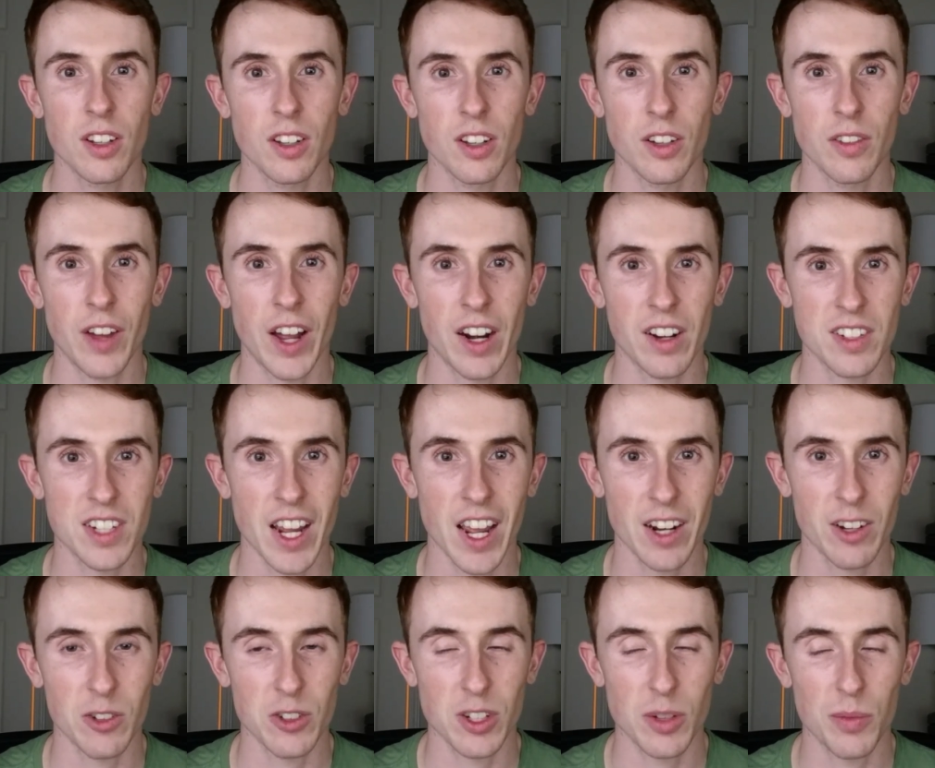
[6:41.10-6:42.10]
of how to
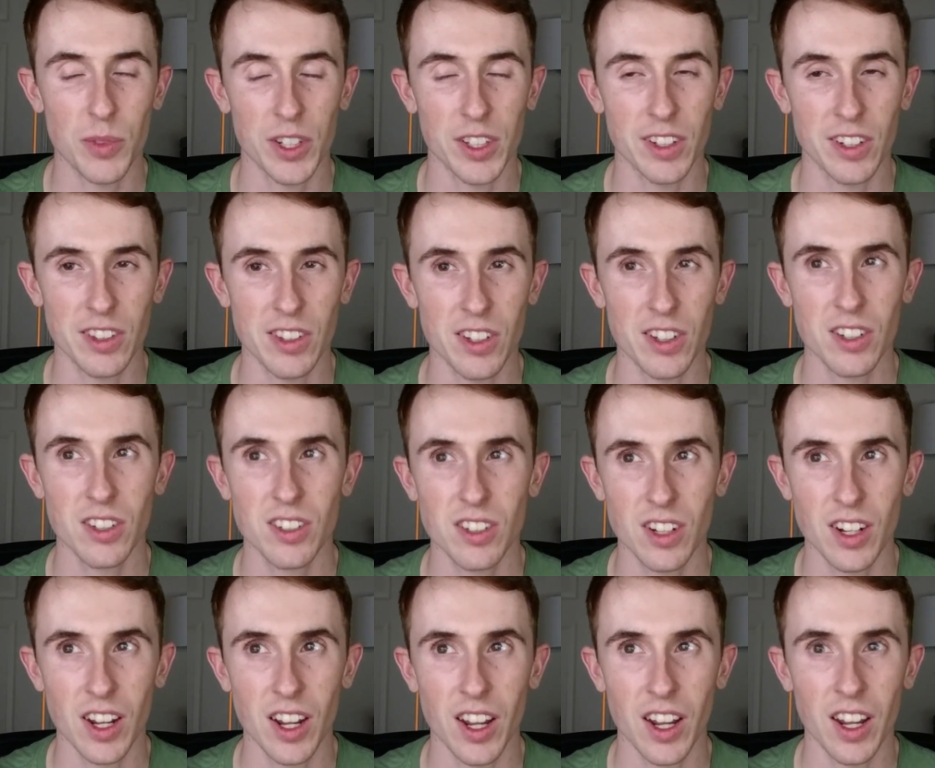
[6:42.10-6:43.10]
tackle something like this,
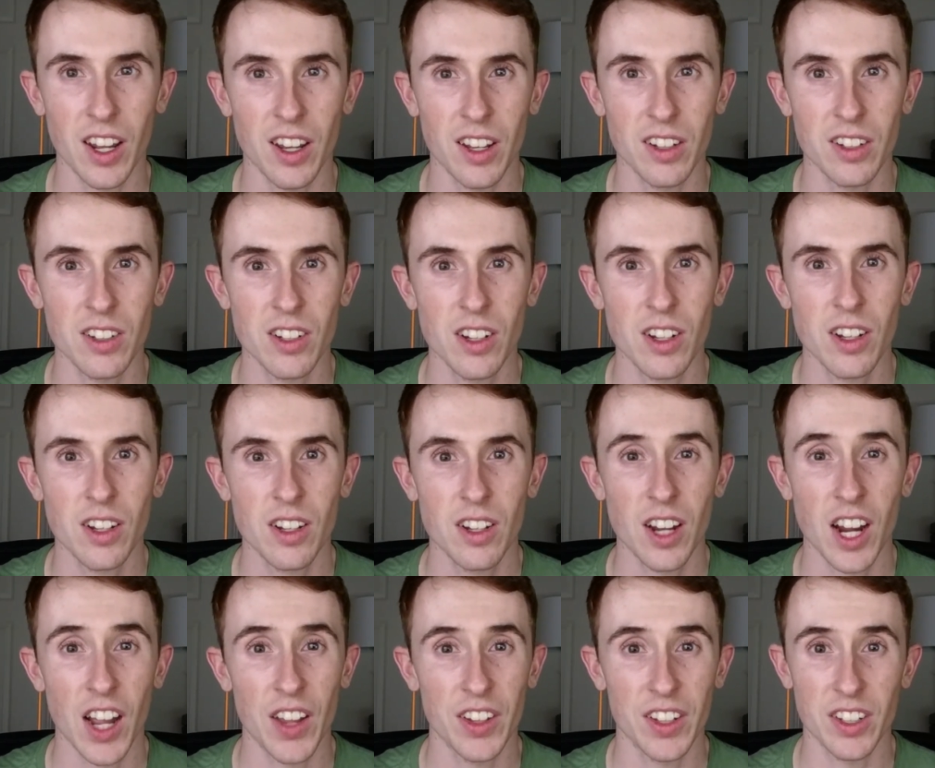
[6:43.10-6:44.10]
and
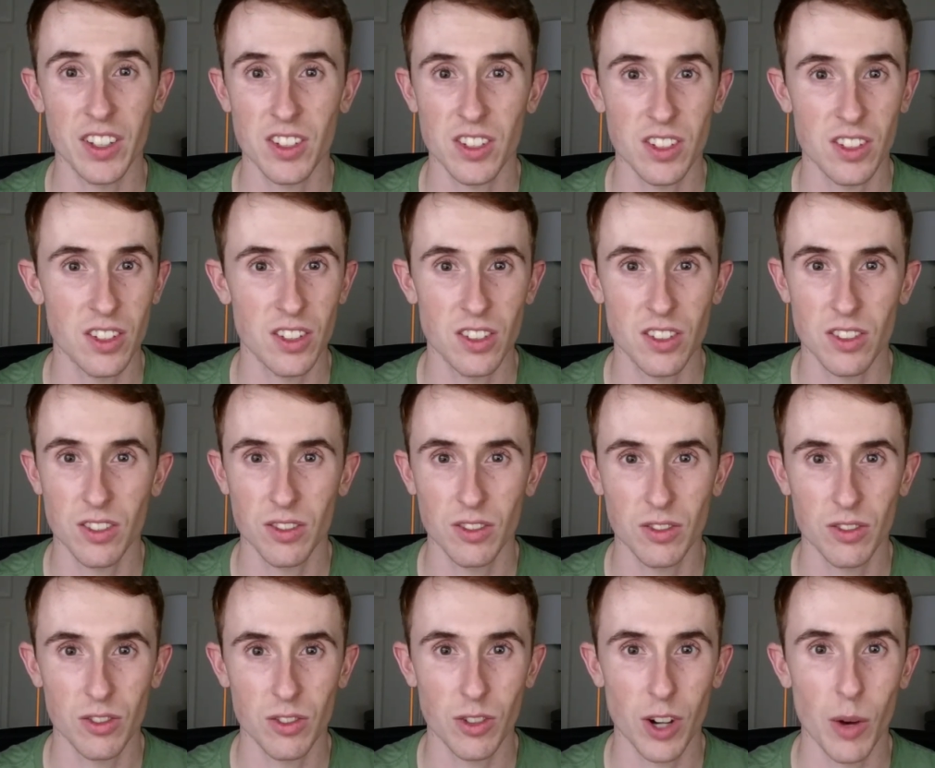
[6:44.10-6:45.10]
I think this is
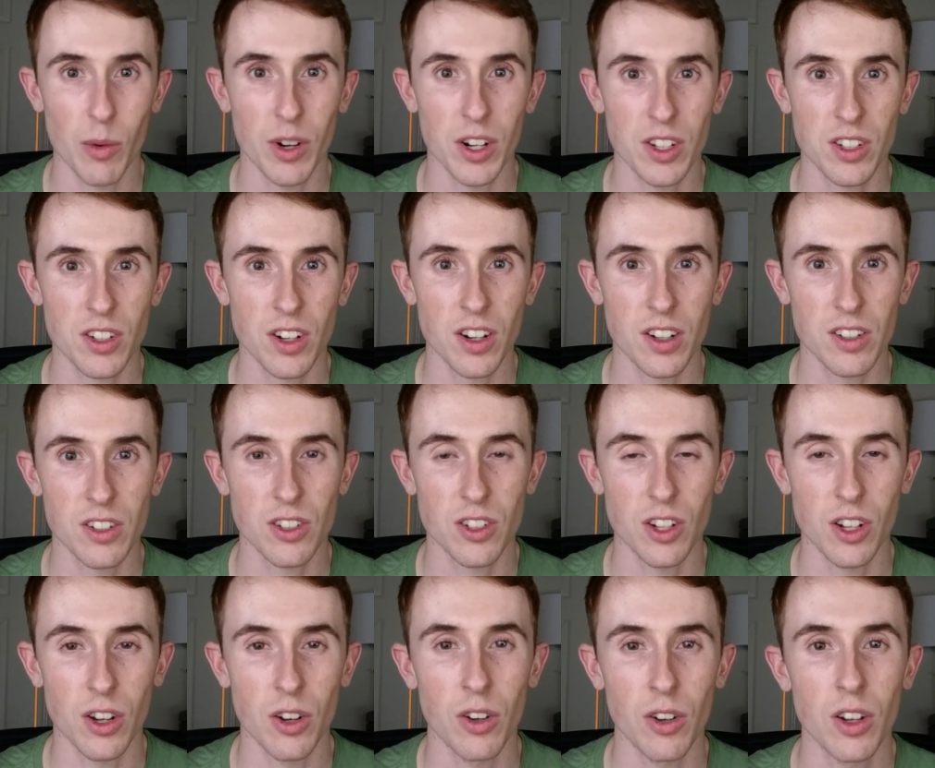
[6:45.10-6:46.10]
the right way to start.
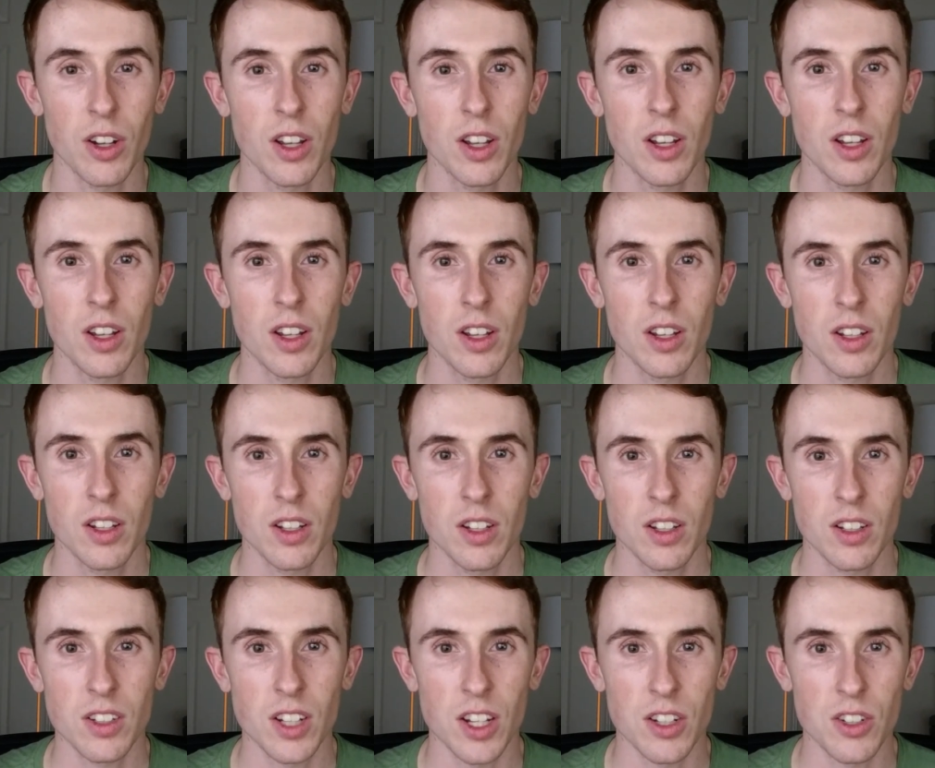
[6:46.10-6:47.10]
So
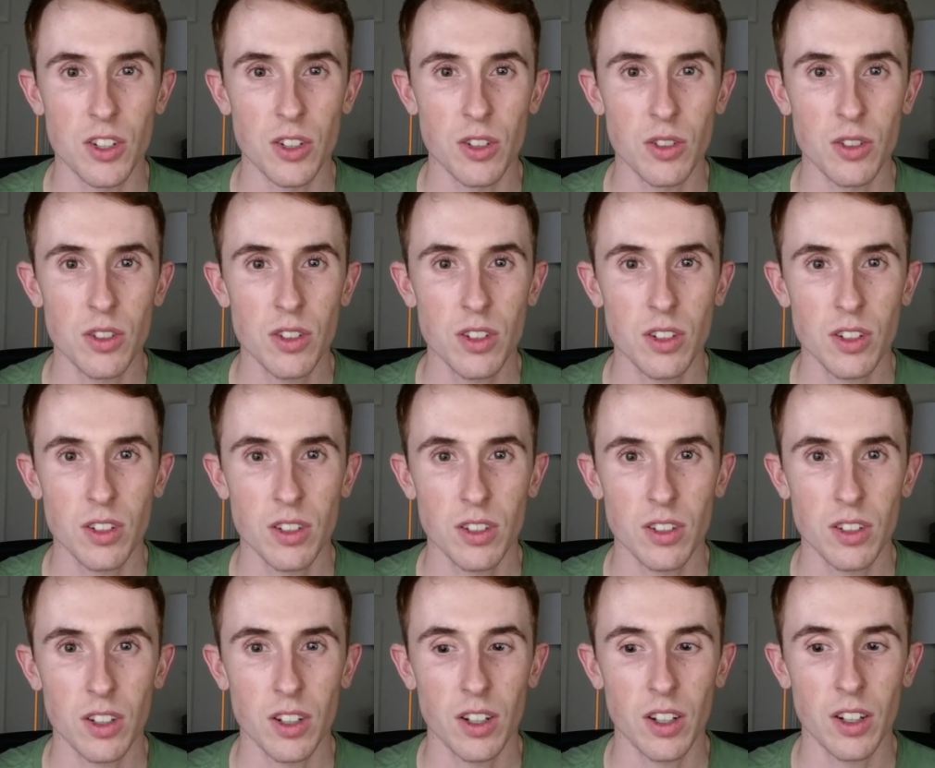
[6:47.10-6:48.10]
stay tuned.
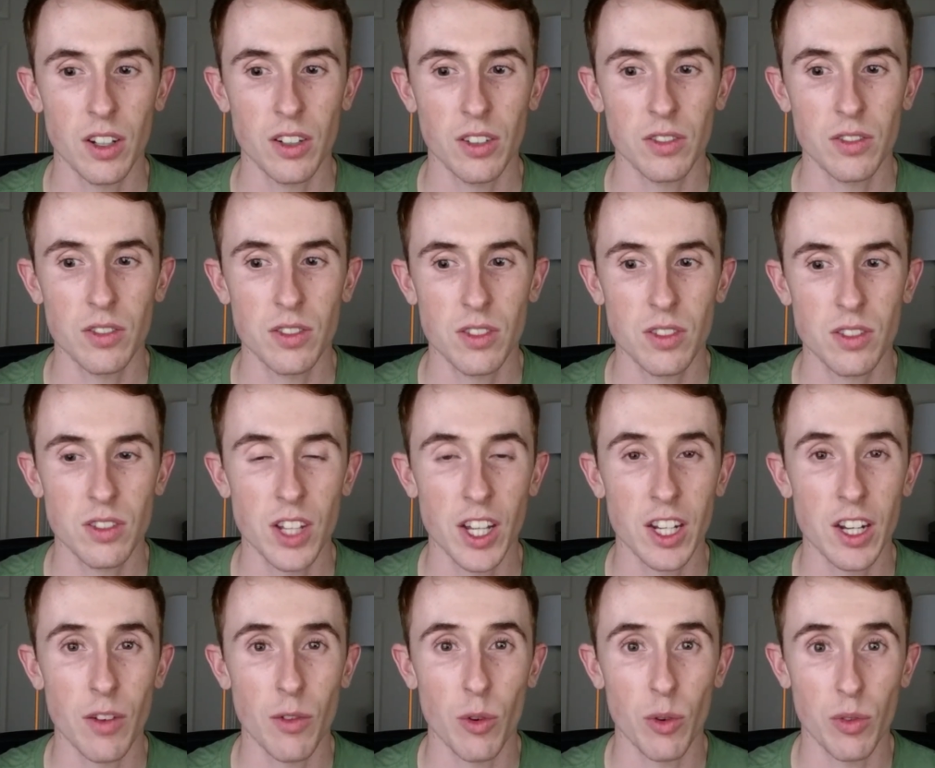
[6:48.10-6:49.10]

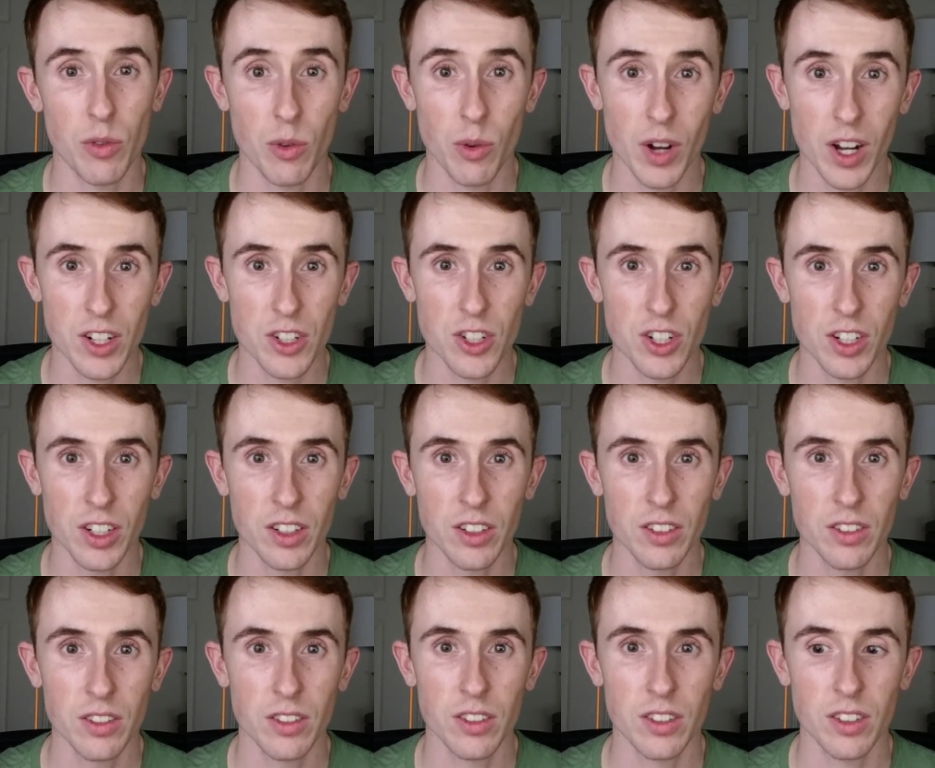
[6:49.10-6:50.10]
Thanks everyone for watching.
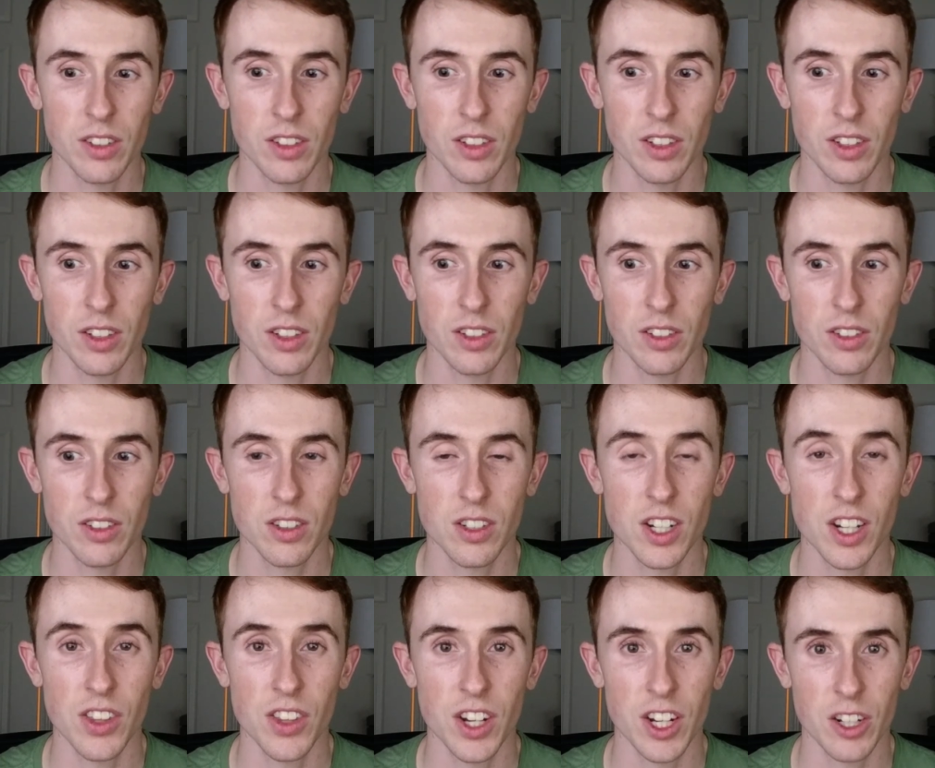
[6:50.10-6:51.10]
I'll see
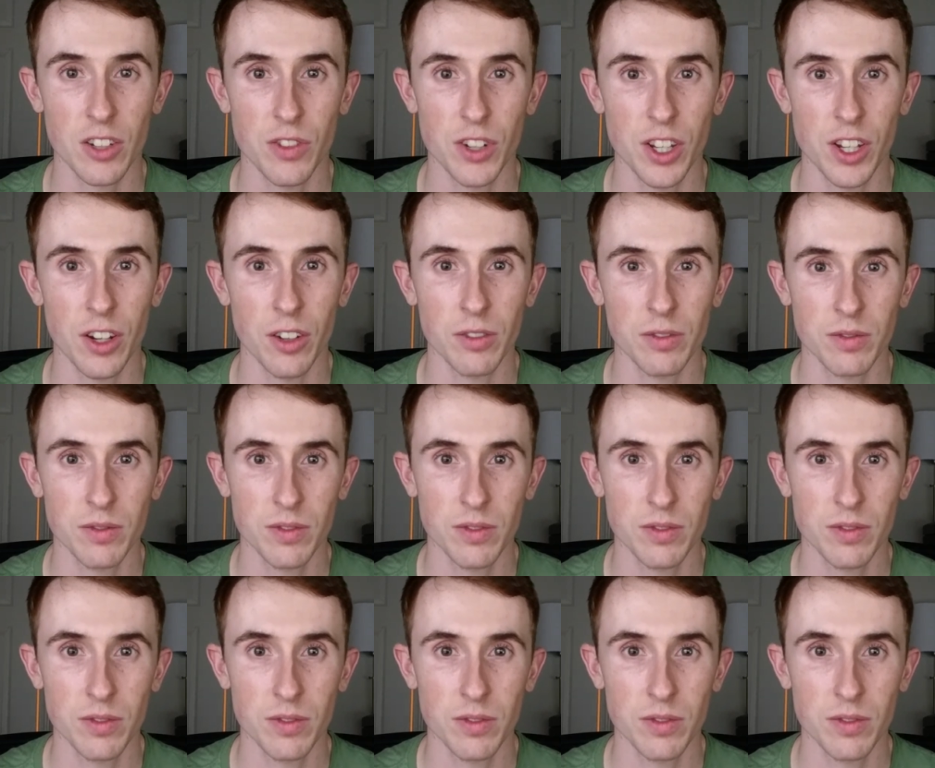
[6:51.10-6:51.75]
you in the next video.